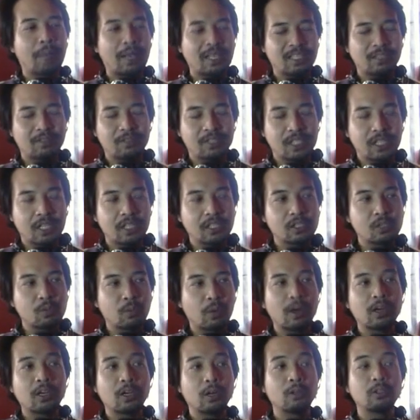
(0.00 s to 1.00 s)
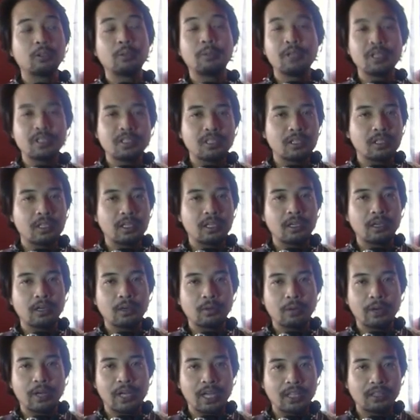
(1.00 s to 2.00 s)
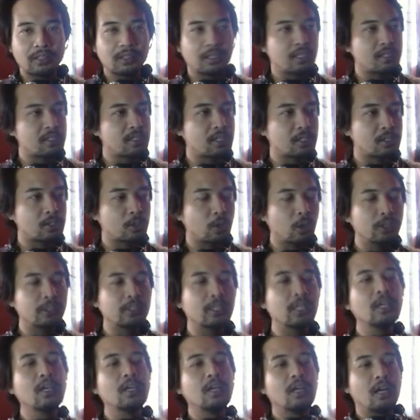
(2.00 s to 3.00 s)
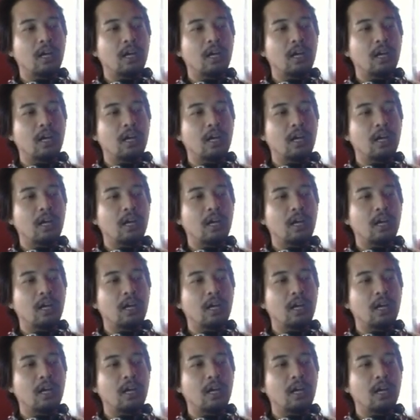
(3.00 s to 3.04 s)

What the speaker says: passive skills, we are going to be using the Relentless Assault,